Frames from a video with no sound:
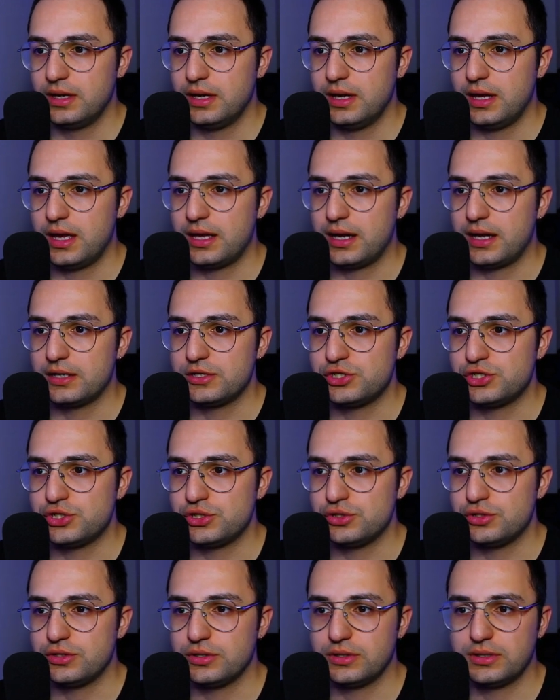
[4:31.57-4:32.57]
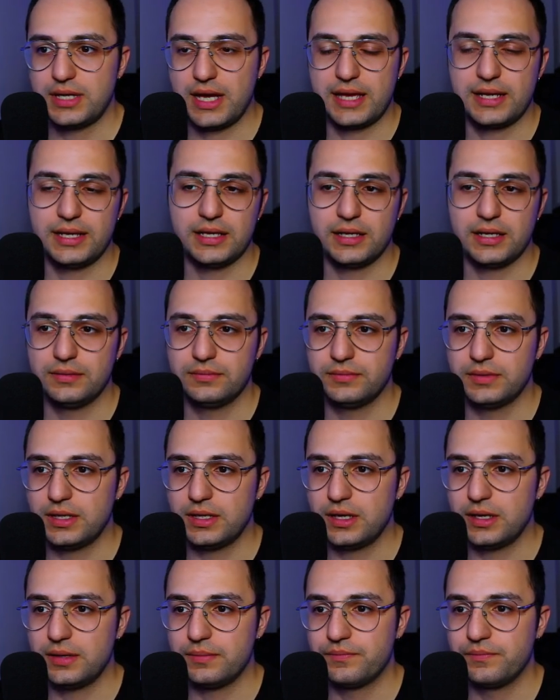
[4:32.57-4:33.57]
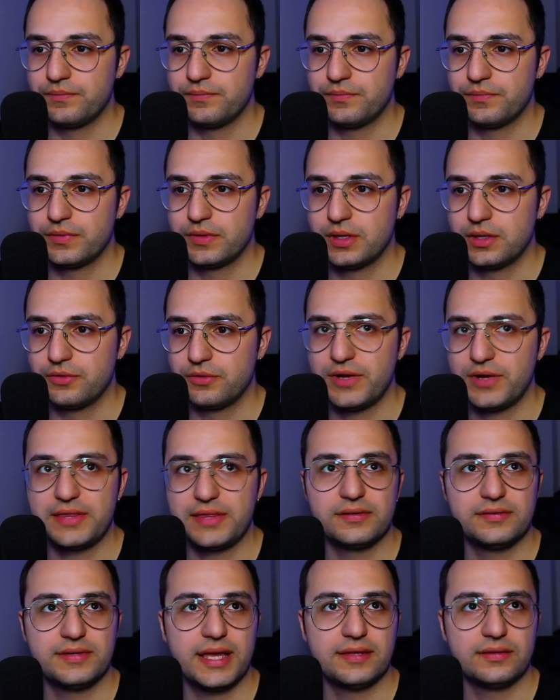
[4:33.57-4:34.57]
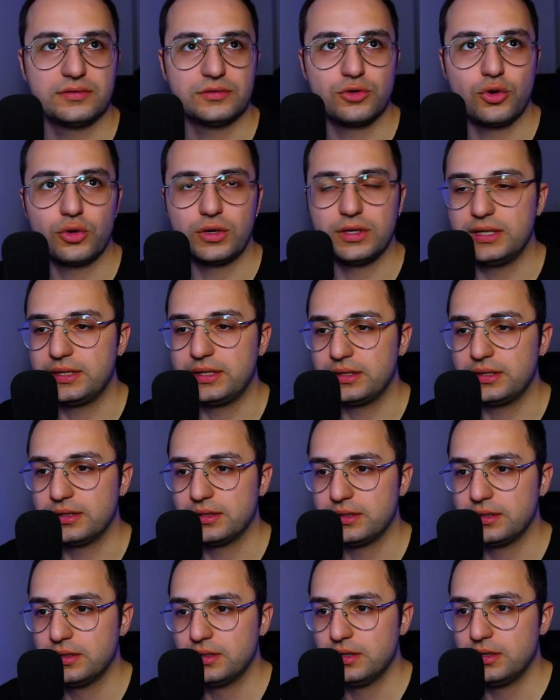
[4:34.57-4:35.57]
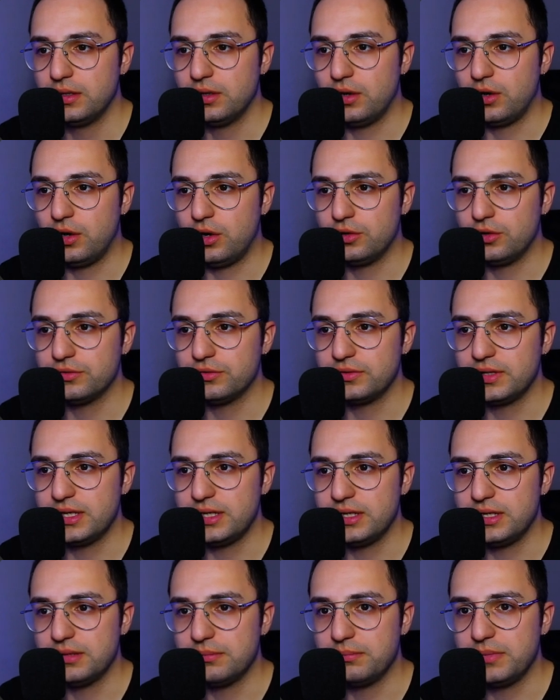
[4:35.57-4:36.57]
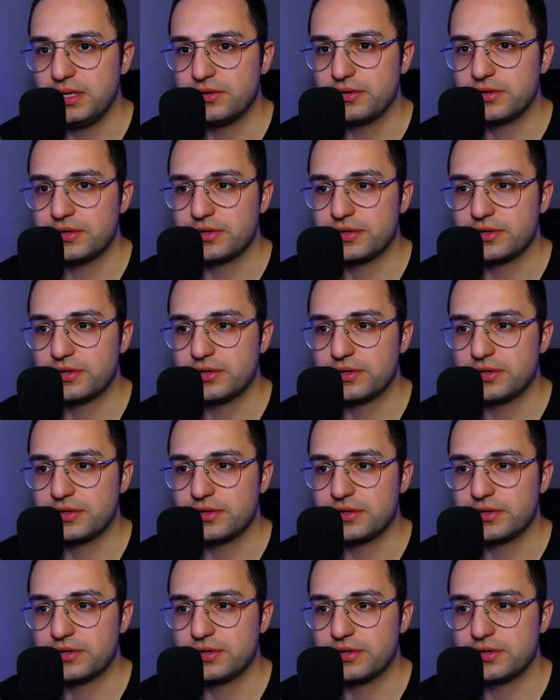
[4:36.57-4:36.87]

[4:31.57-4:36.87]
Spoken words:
and I should kind of rather than toggling on the mirror